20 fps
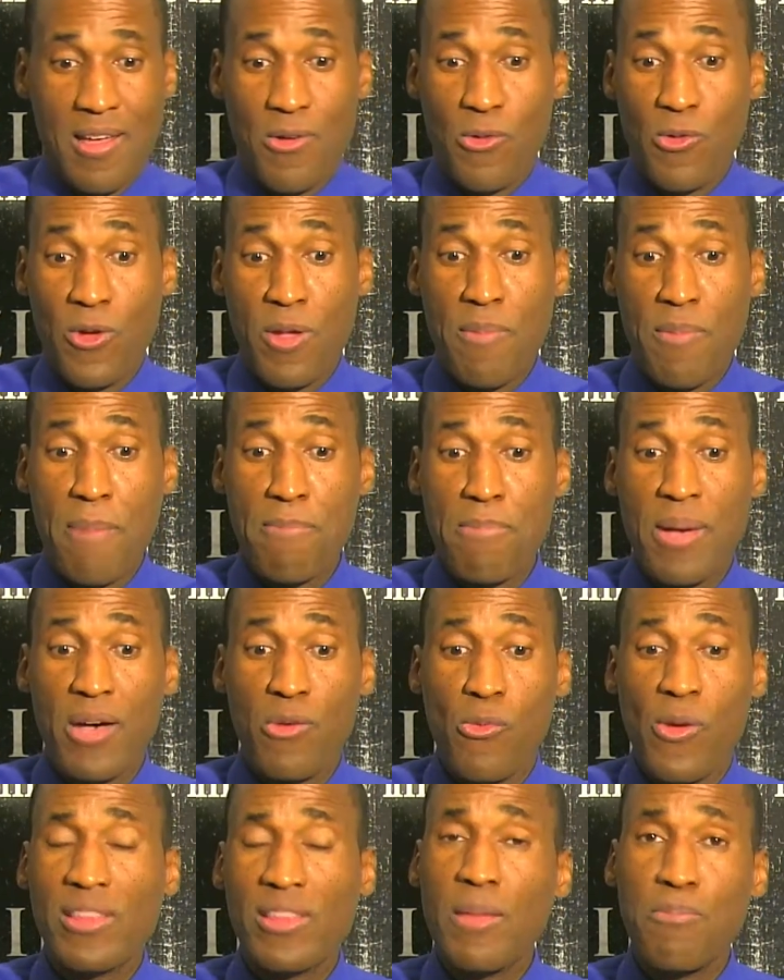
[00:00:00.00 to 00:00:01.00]
Remember
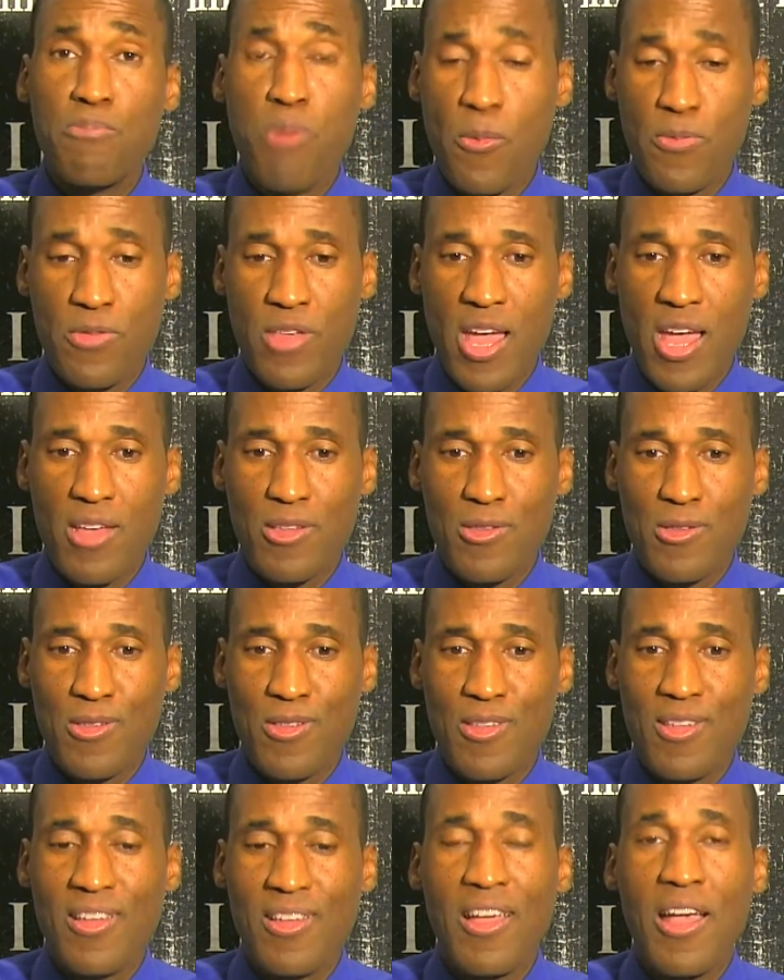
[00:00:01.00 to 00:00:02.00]
what the Pope
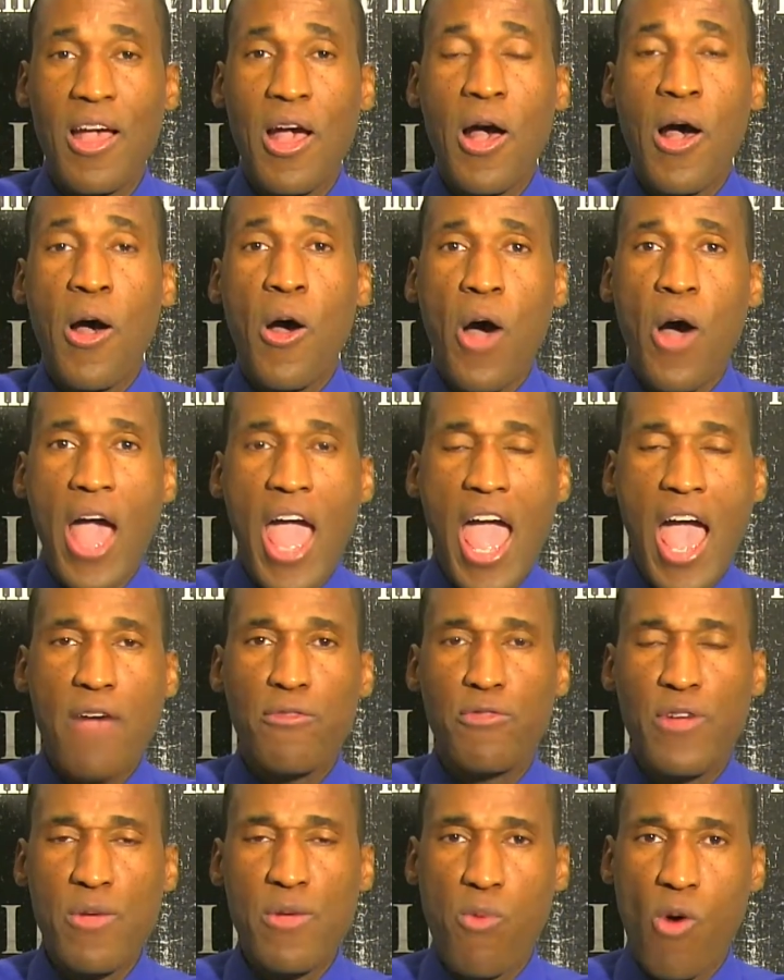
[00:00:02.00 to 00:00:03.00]
says?
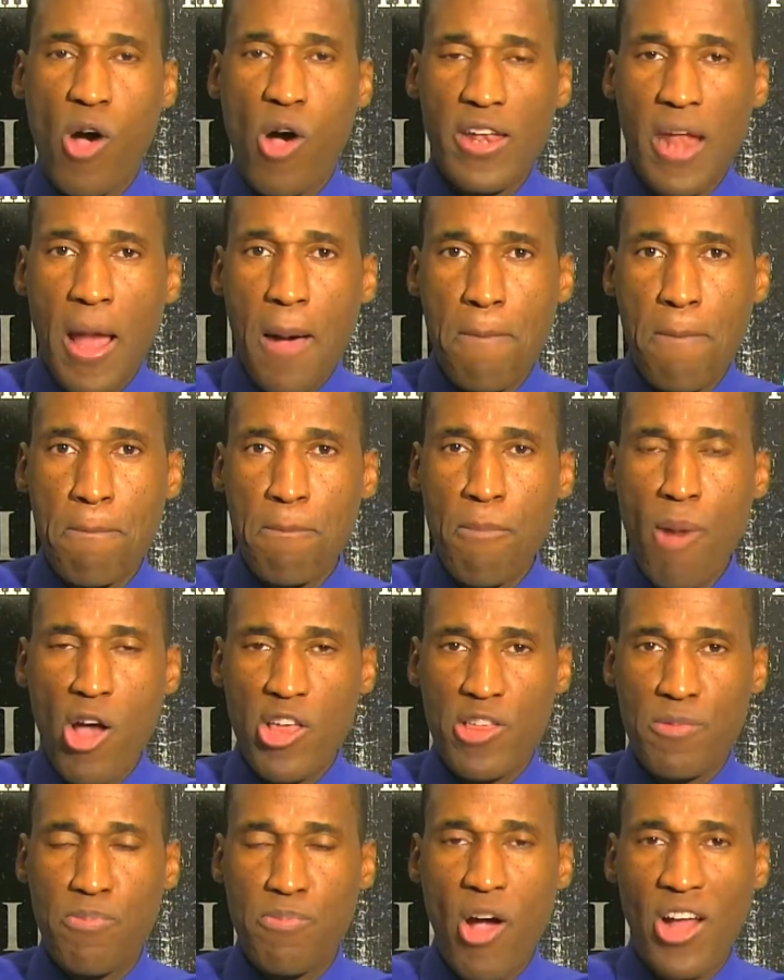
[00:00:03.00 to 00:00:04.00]
Everyone
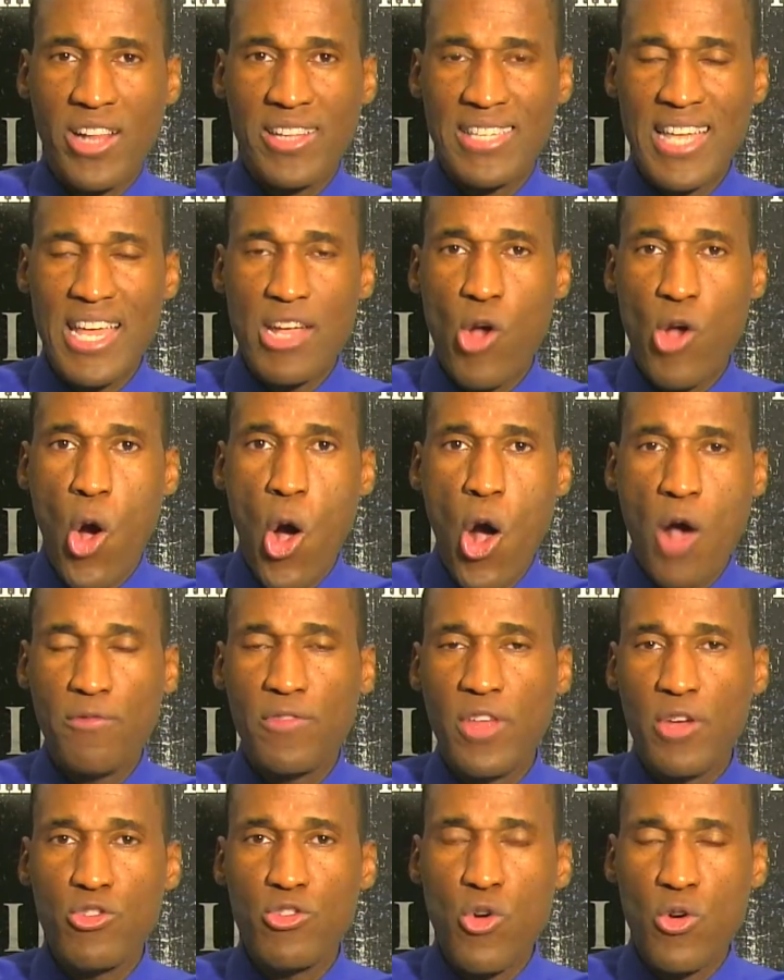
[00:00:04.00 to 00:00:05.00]
must partake
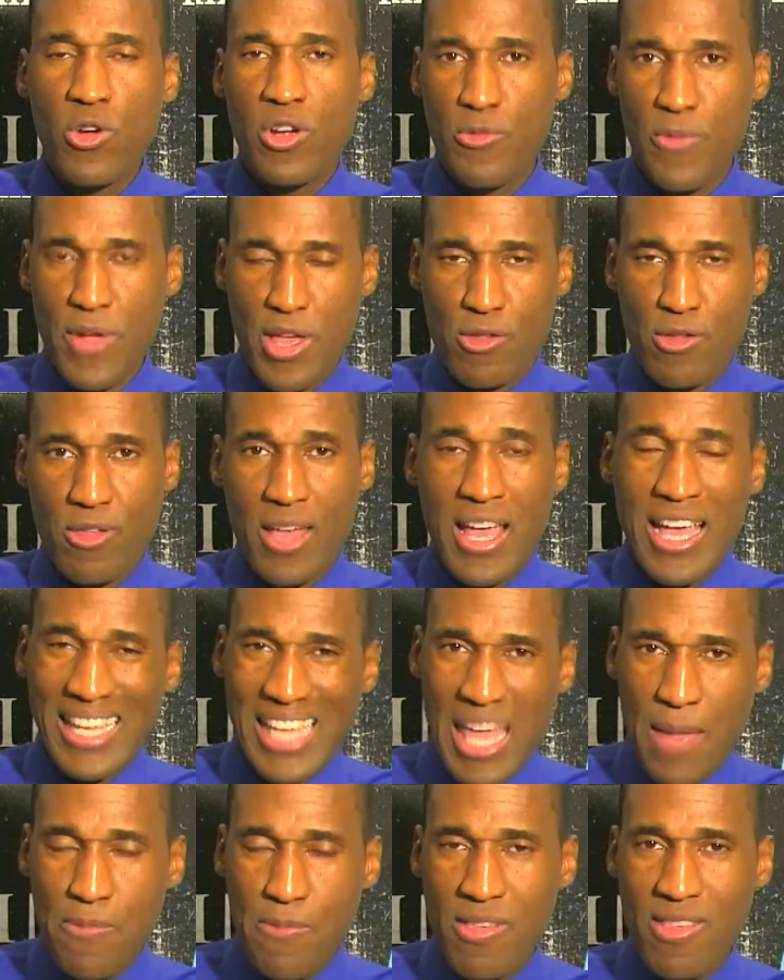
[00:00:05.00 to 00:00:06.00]
of the Eucharist.
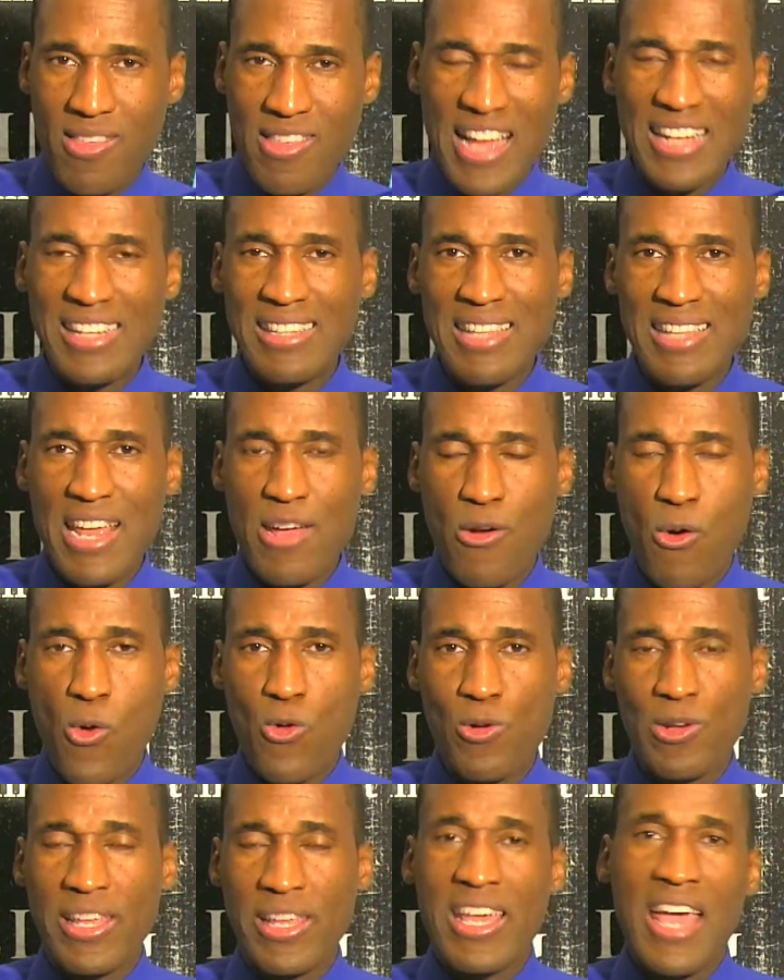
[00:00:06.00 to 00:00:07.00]
Keep Sunday
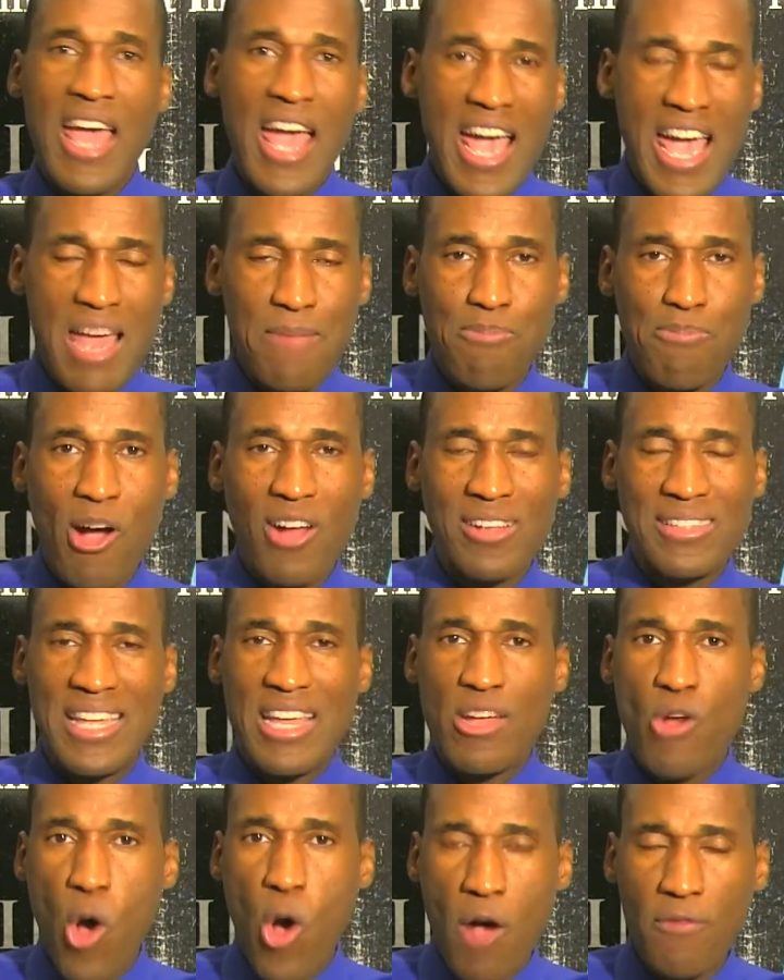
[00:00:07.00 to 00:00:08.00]
holy and
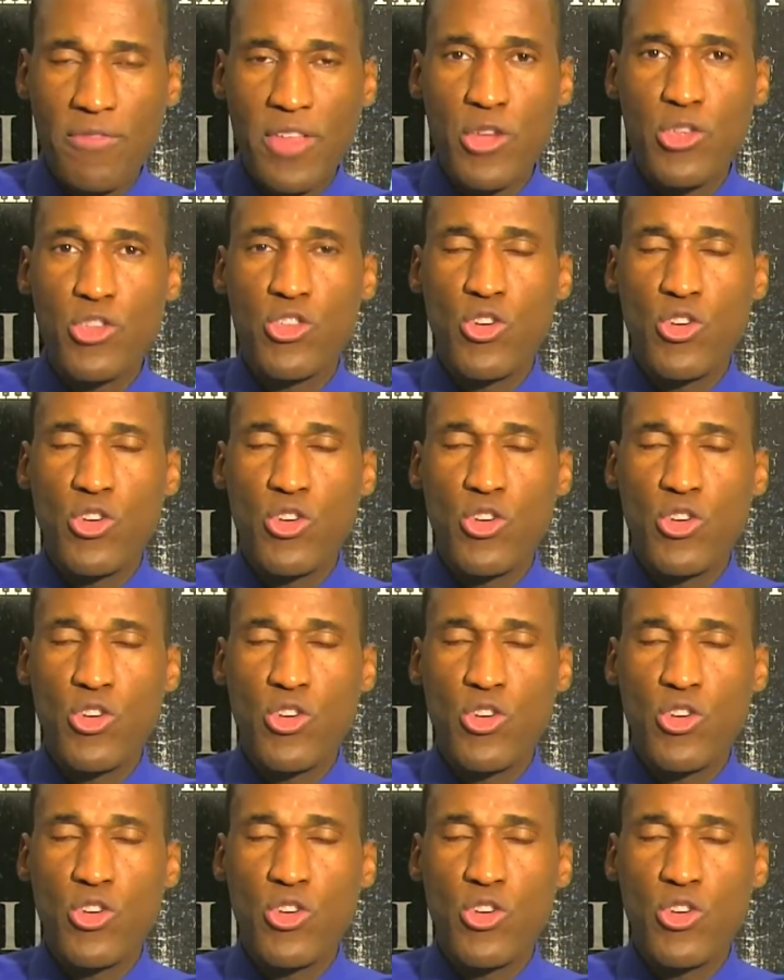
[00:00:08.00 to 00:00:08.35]
partake of the